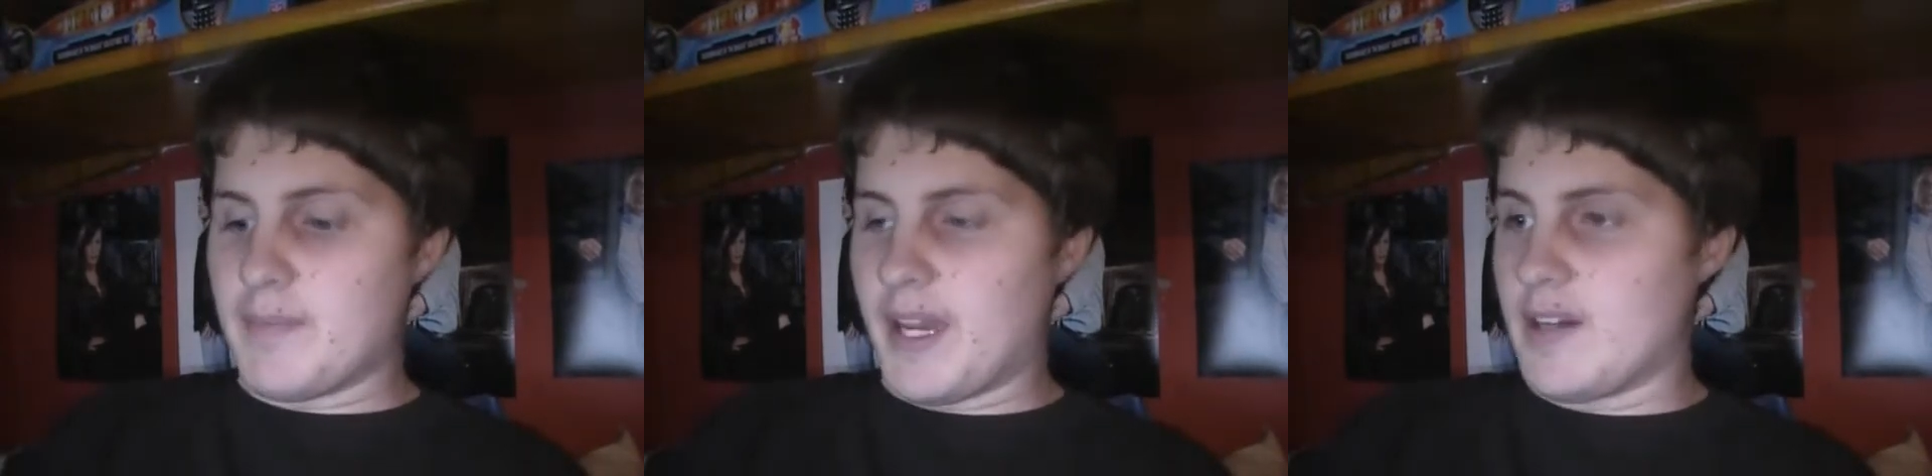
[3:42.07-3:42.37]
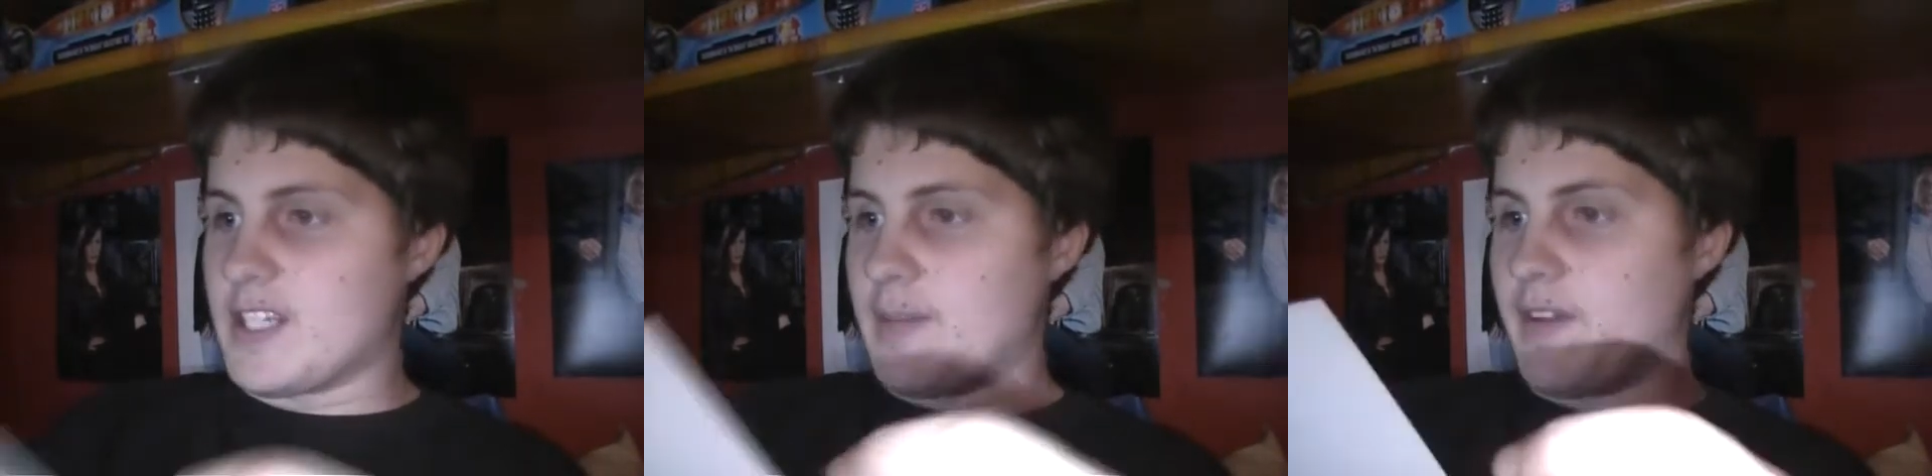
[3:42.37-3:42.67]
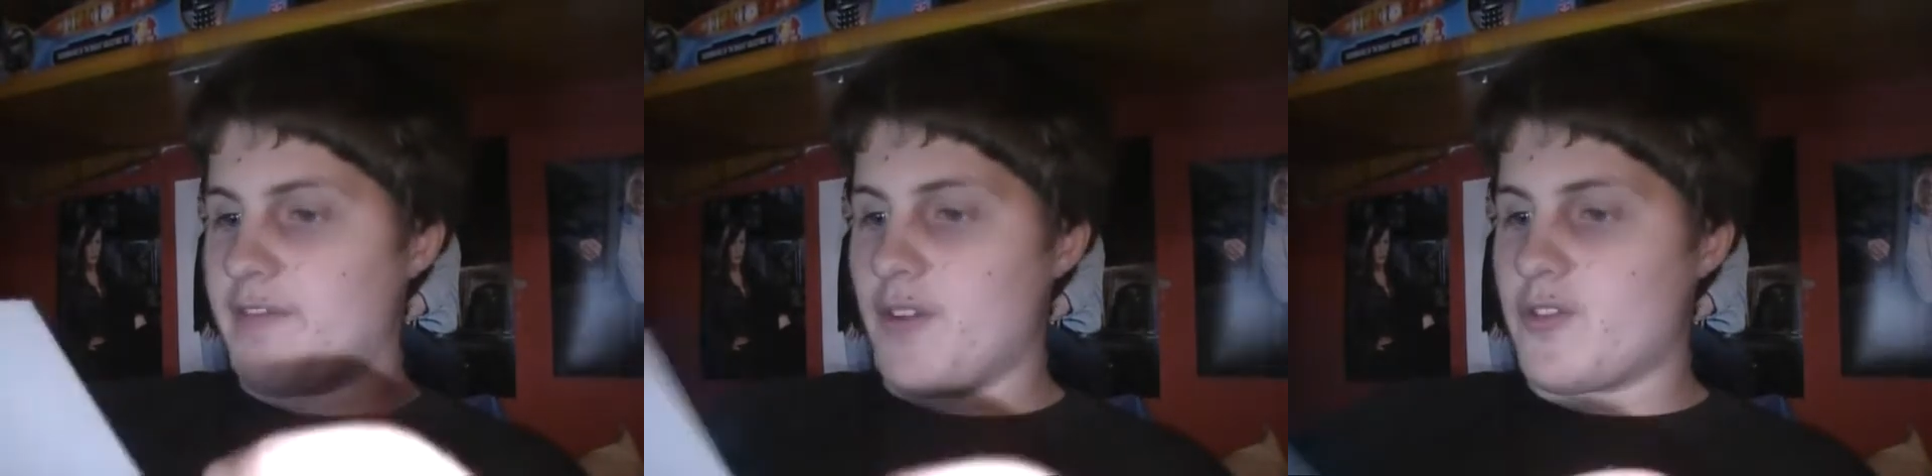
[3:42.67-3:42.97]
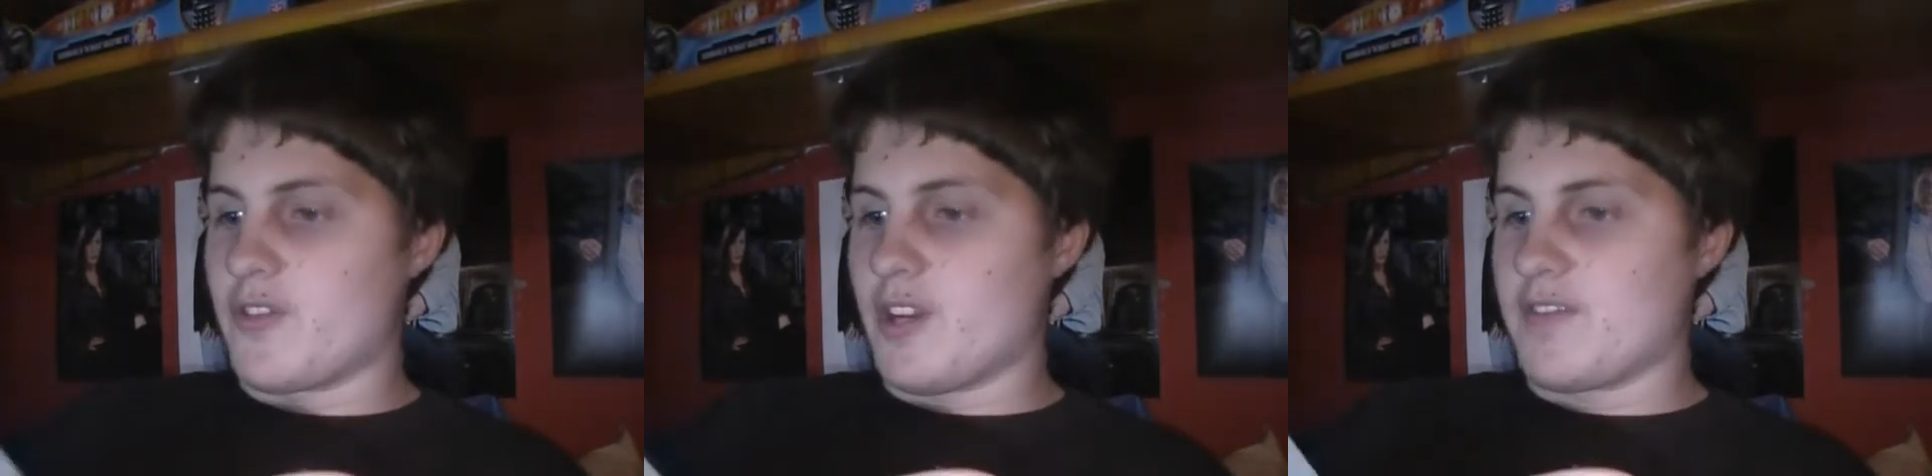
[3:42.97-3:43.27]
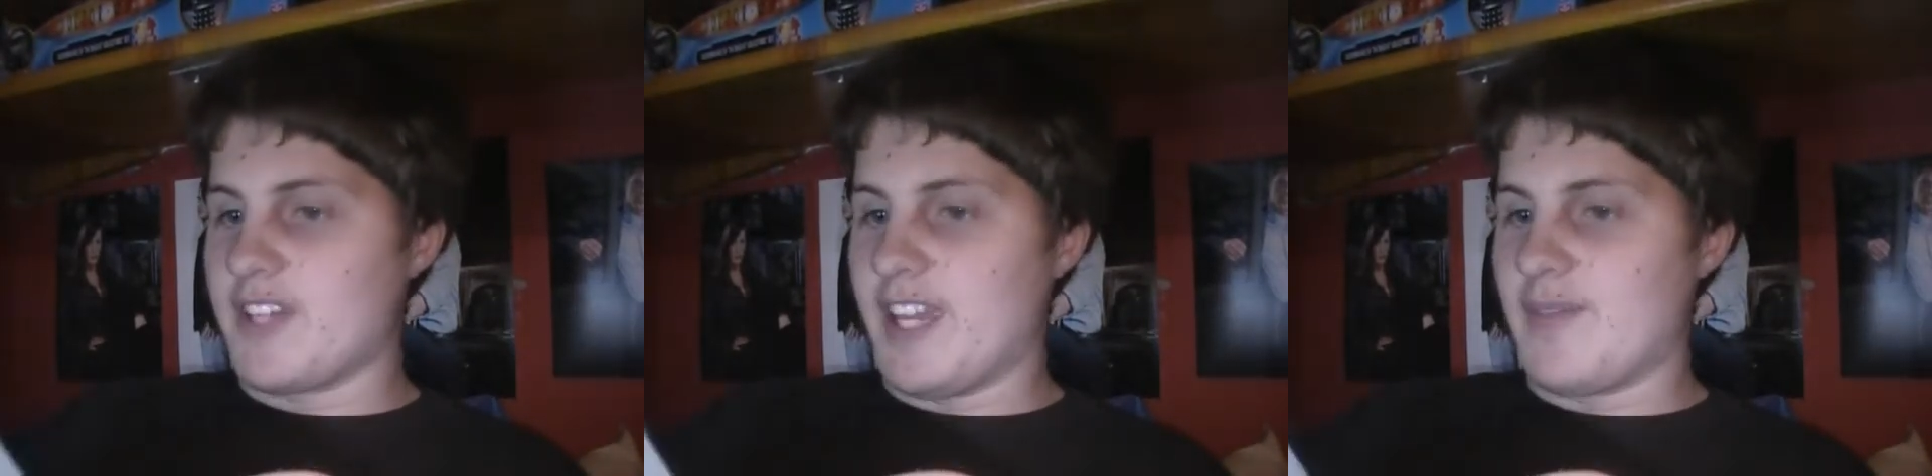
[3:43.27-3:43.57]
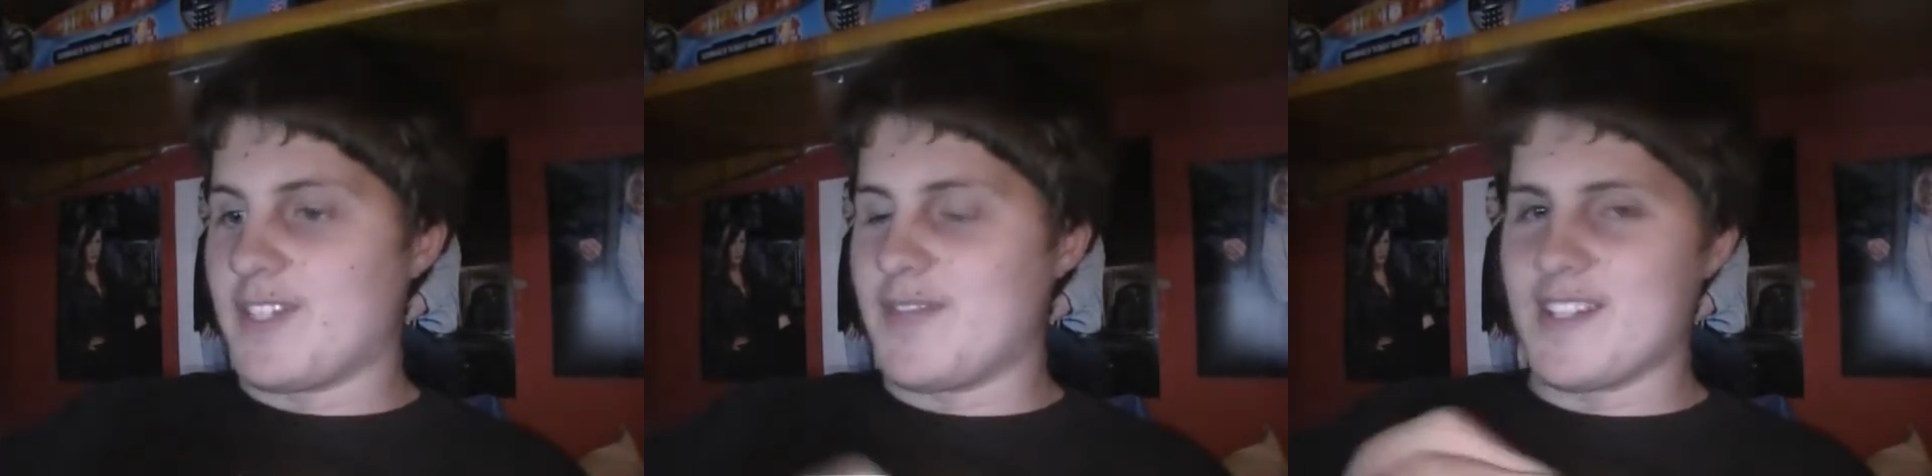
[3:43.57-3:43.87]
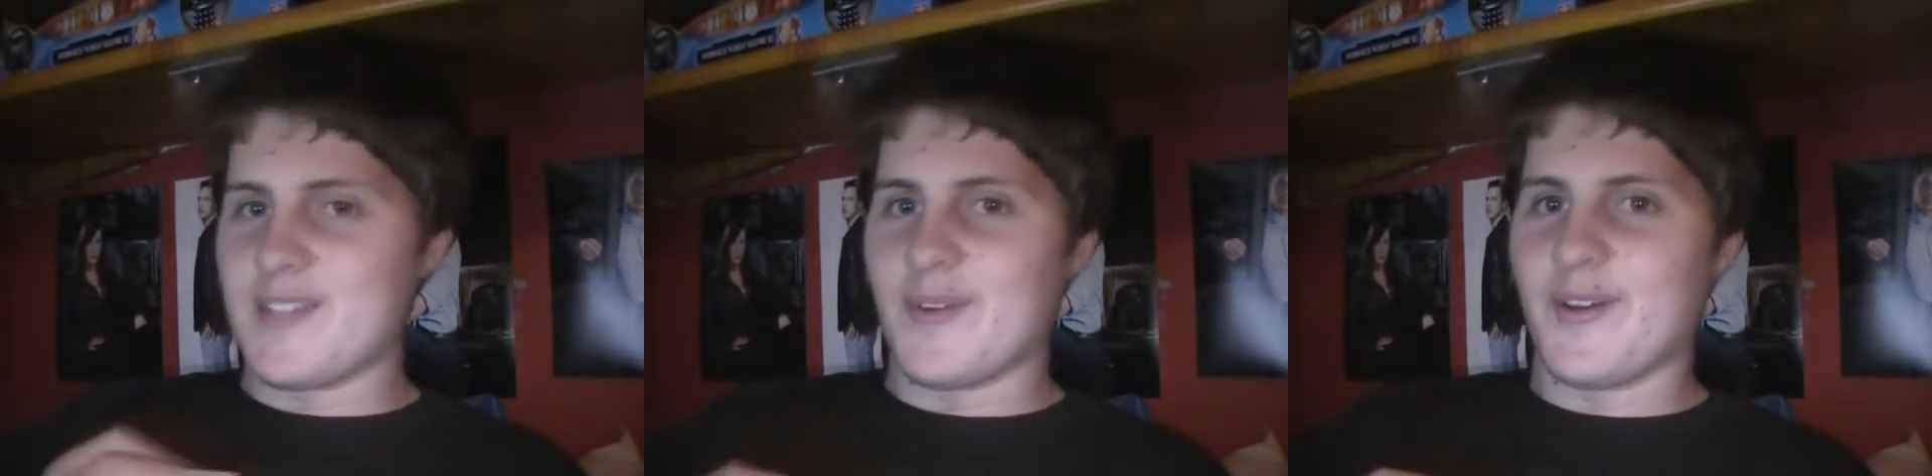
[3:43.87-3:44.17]
to have my photograph taken with
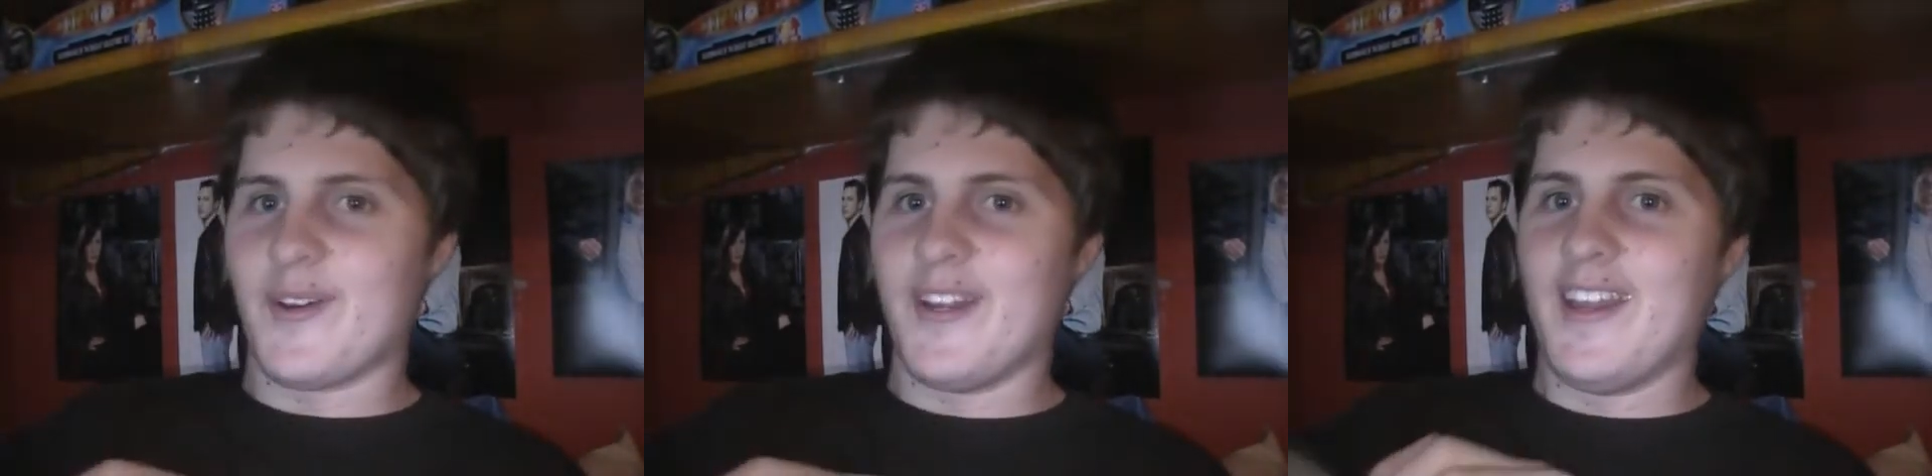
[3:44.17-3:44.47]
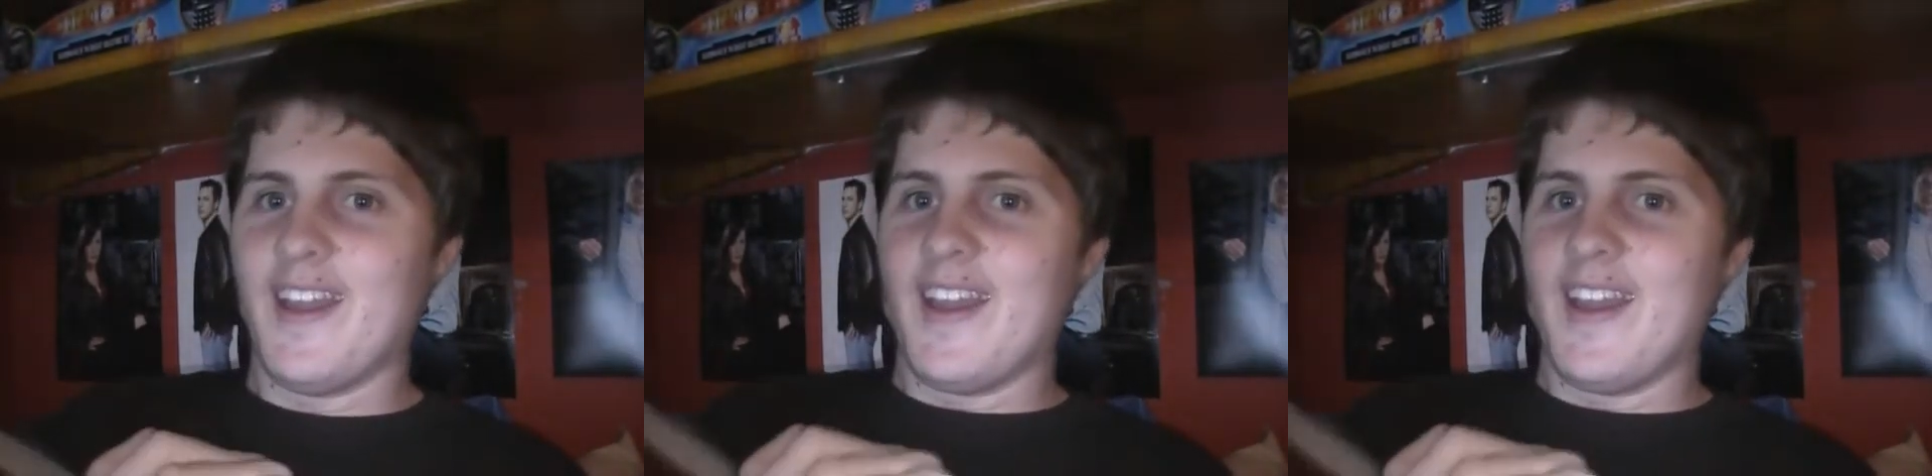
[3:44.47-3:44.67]
Sylvester McCoy.